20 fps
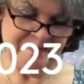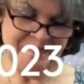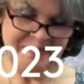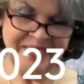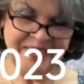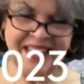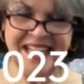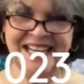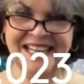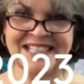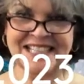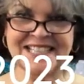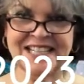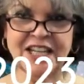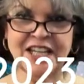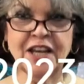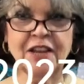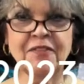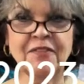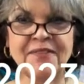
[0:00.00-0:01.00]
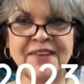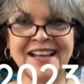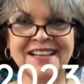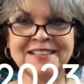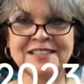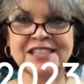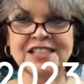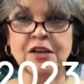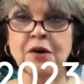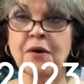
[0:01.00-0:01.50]
it is a little fun.
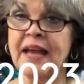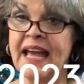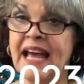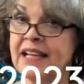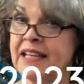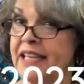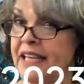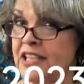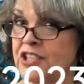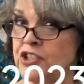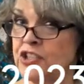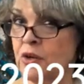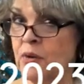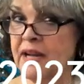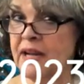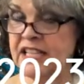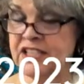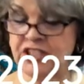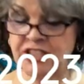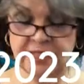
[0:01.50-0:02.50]
So uh, get your question.